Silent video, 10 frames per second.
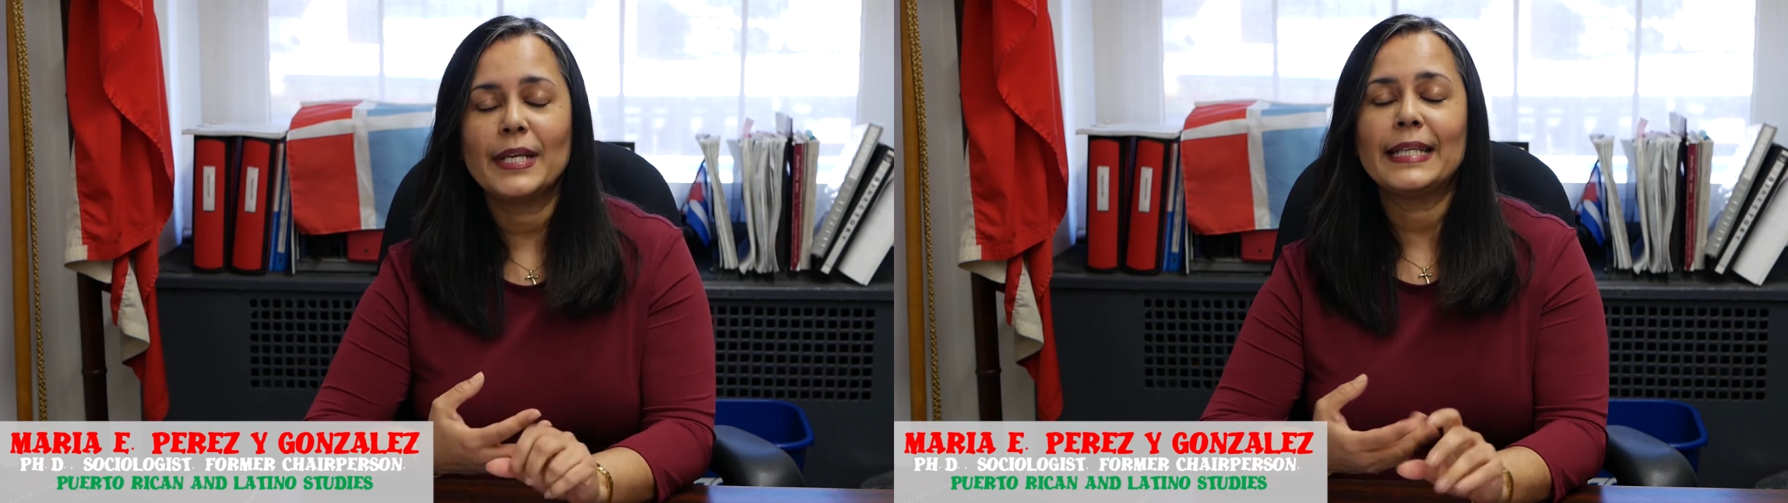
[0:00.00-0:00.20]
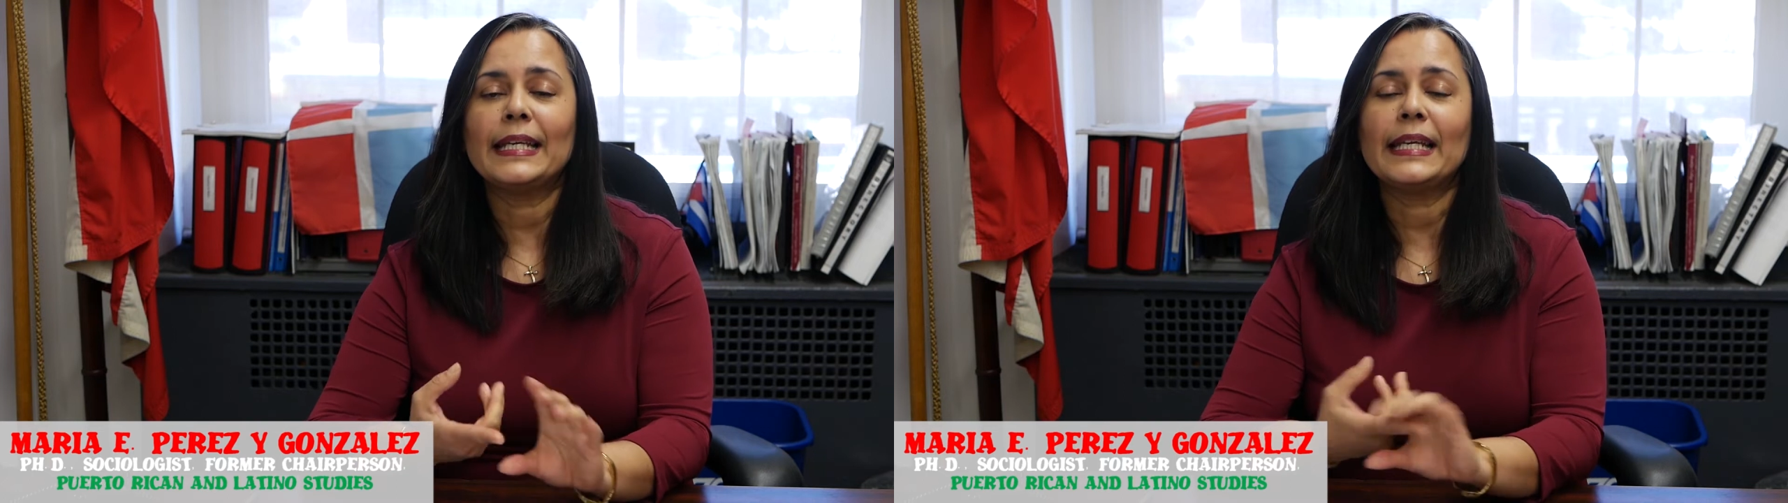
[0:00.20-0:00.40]

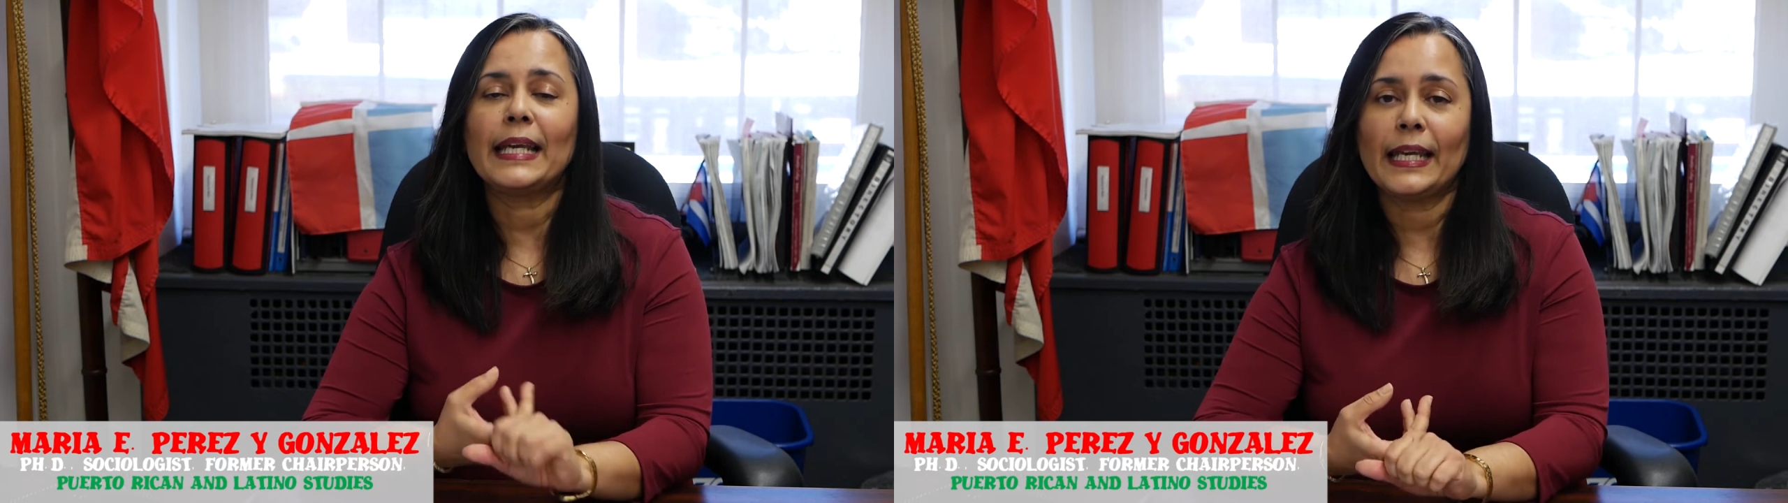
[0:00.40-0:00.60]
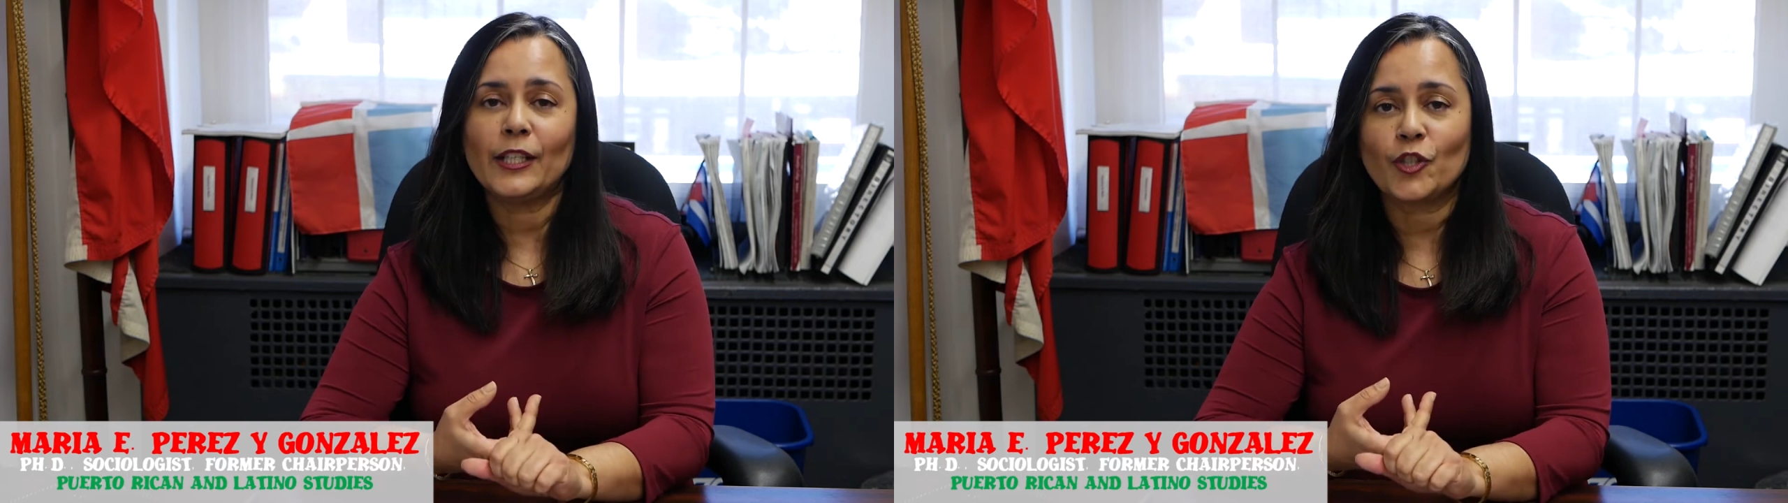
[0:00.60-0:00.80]
and
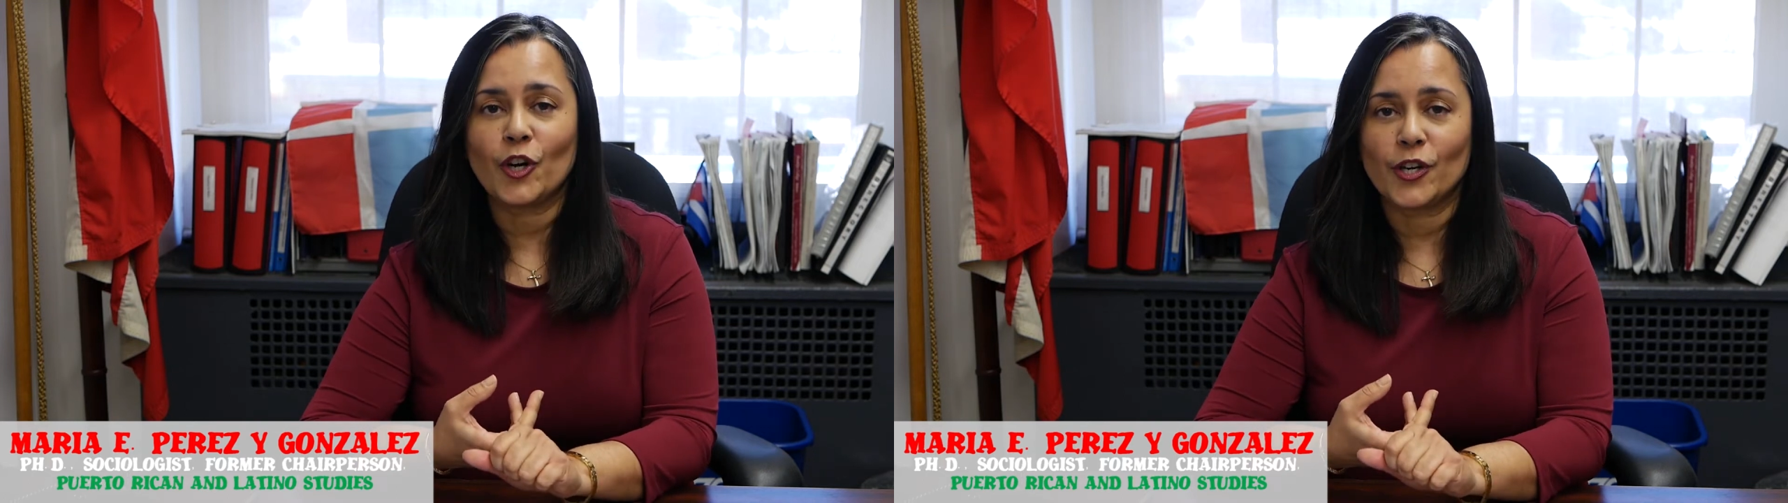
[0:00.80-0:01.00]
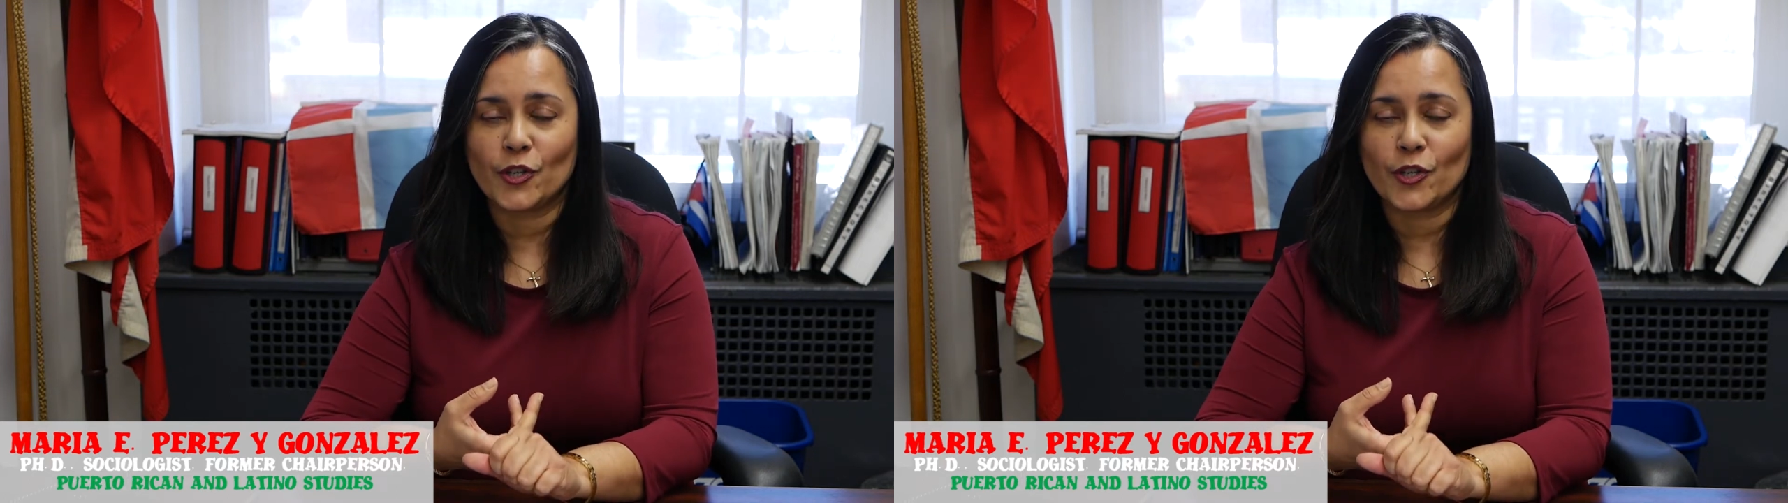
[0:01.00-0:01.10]
engage our